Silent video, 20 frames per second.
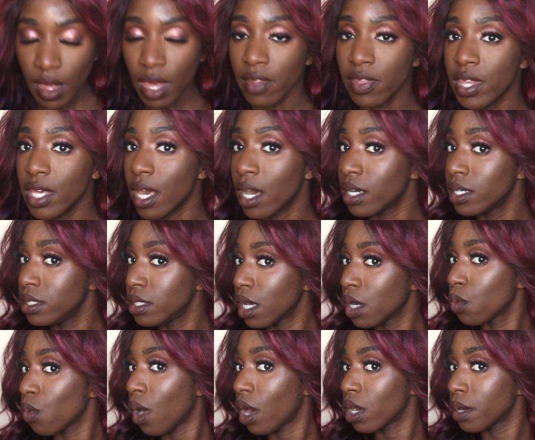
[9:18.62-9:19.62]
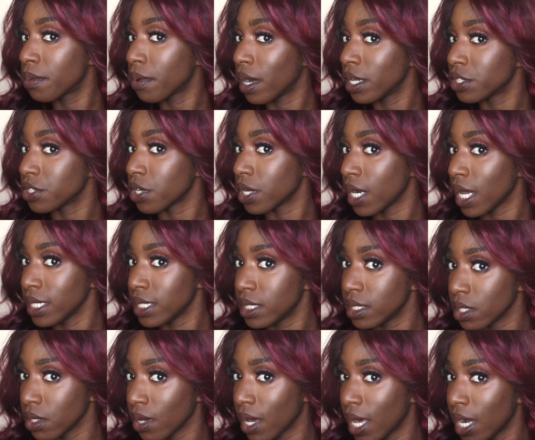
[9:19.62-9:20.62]
the Undone water bronzer, and I
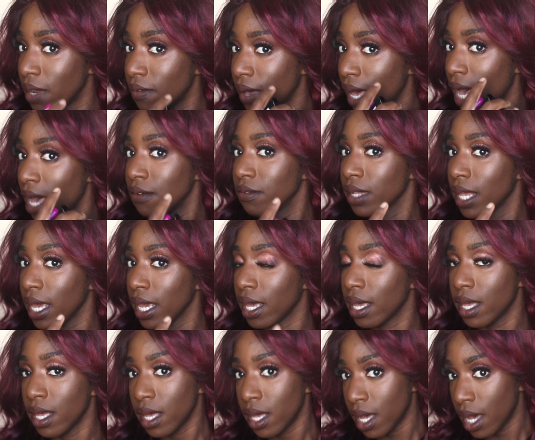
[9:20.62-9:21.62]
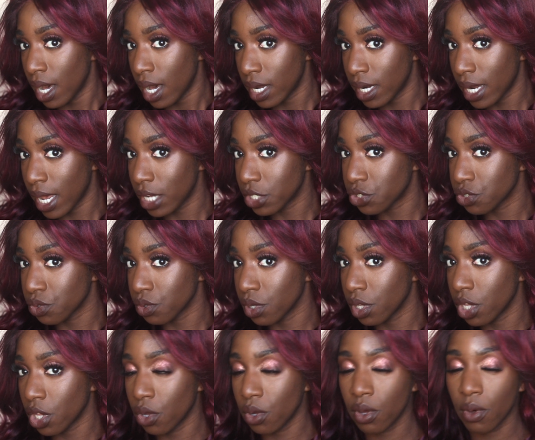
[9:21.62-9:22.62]
still kind of have like a natural
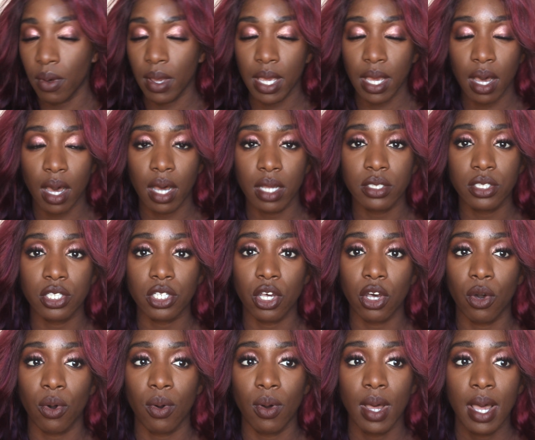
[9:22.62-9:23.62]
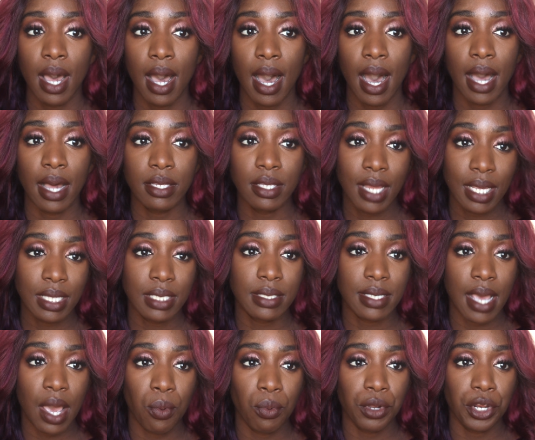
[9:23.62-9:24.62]
glow going on. So not to
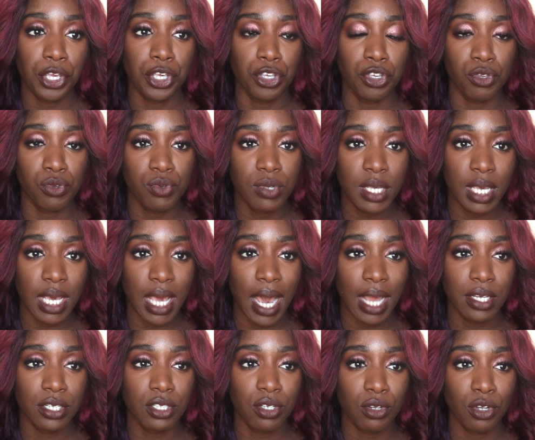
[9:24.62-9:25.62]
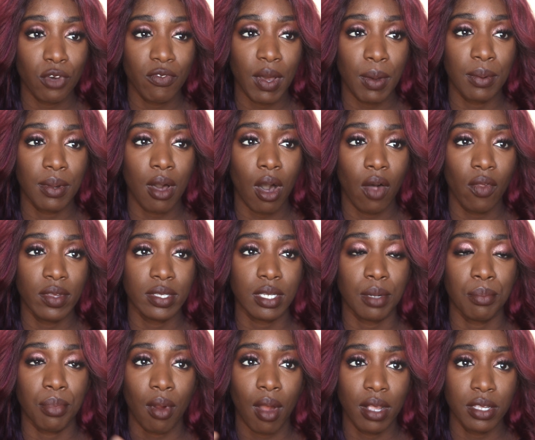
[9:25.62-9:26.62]
say I wouldn't use it, I just don't know if I would call this a
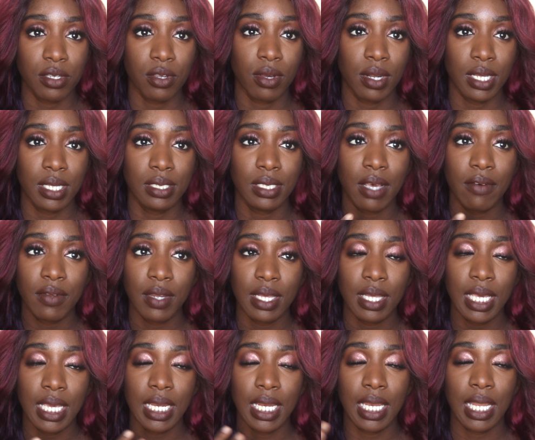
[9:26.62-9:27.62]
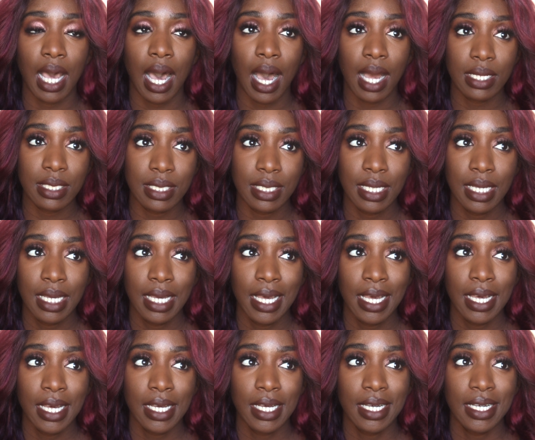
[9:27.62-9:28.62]
bronzer. And it's definitely not,
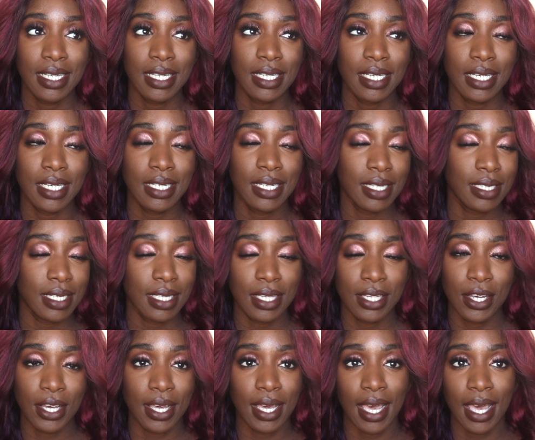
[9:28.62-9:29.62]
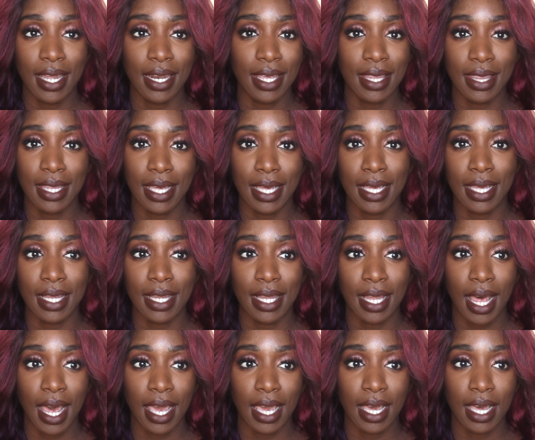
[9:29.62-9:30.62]
it doesn't look anything
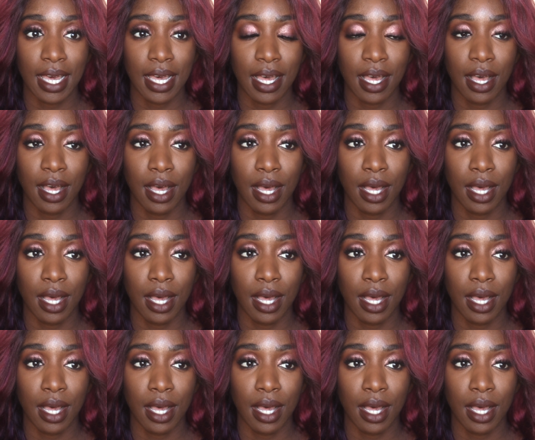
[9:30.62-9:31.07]
like